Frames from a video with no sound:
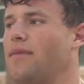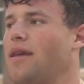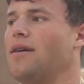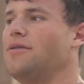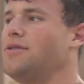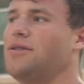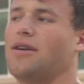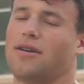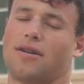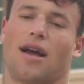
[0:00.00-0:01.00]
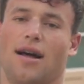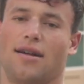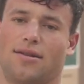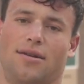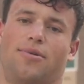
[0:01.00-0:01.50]
yeah, just like
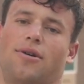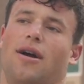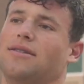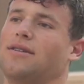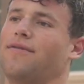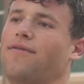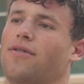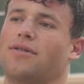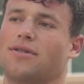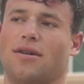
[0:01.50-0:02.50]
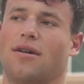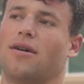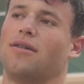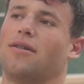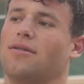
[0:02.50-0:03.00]
constantly progressing, focusing
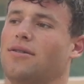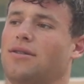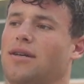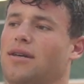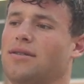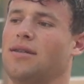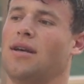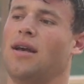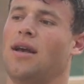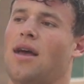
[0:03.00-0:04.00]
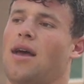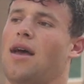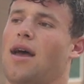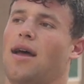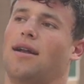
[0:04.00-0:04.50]
on those things.
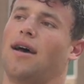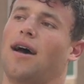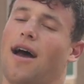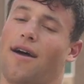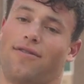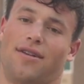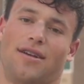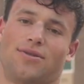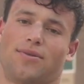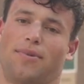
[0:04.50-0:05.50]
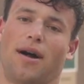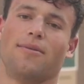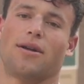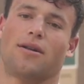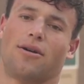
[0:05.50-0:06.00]
And after this, we're
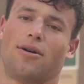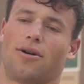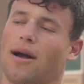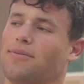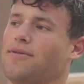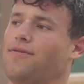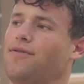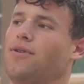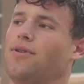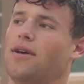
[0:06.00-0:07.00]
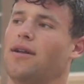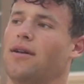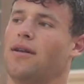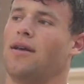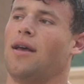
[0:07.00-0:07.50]
probably gonna go grab some food and
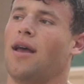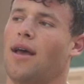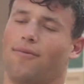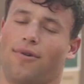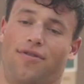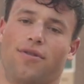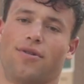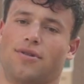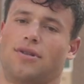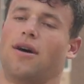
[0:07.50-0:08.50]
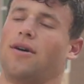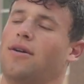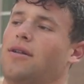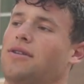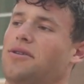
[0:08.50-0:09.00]
refuel. So
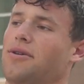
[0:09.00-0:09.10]
let's do